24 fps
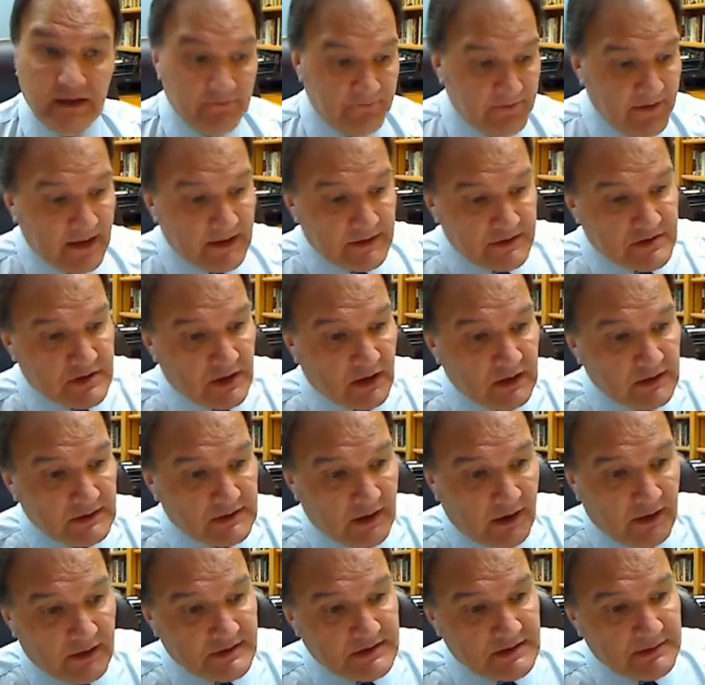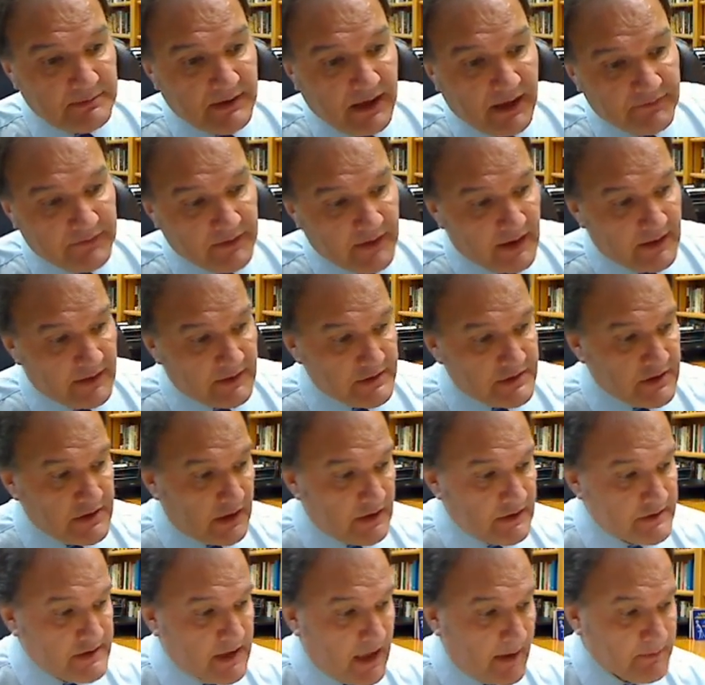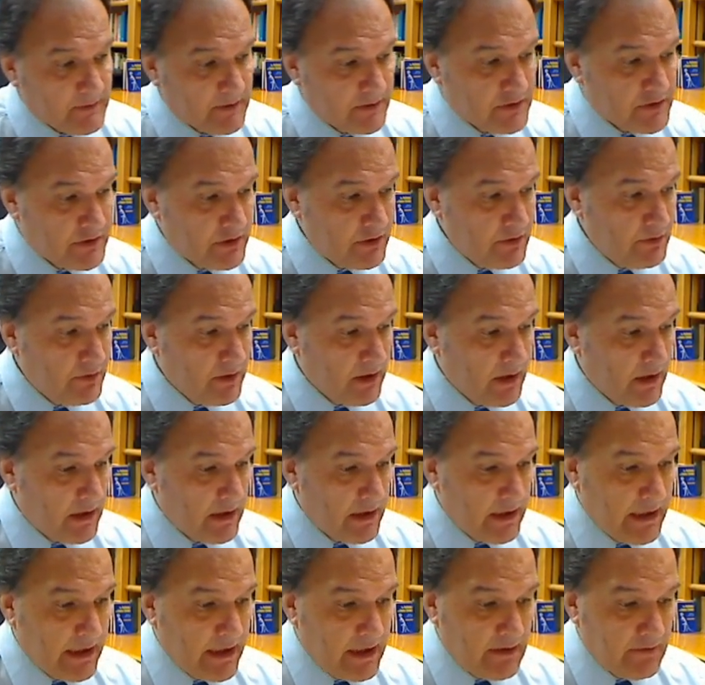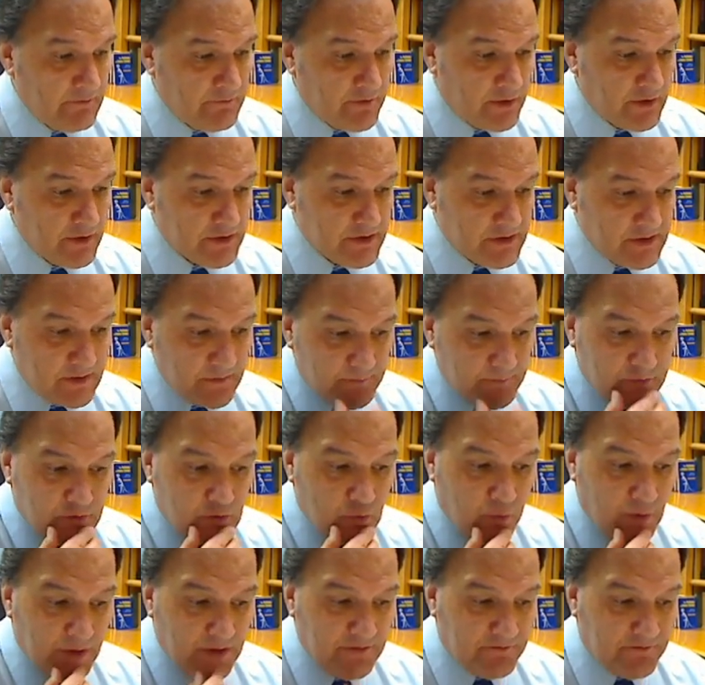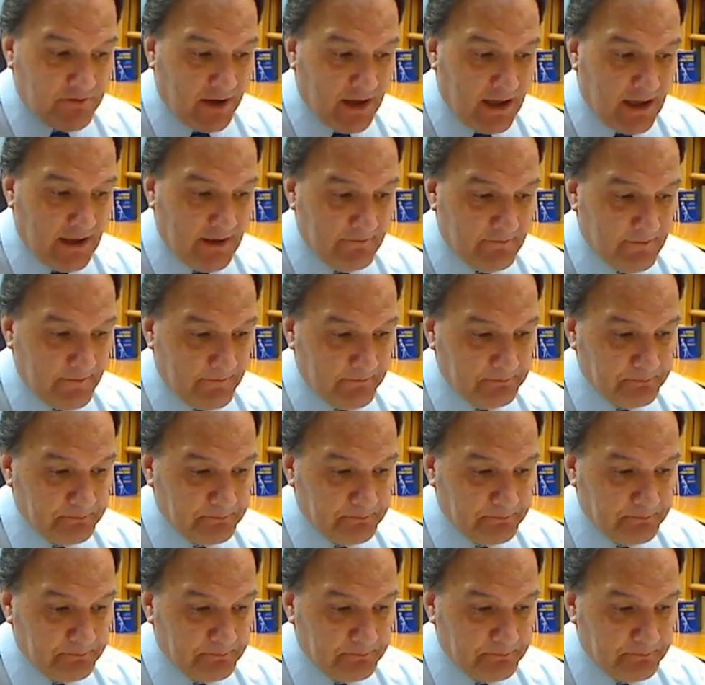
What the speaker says: In fact, John talks about that in John chapter 2 and in verse 25.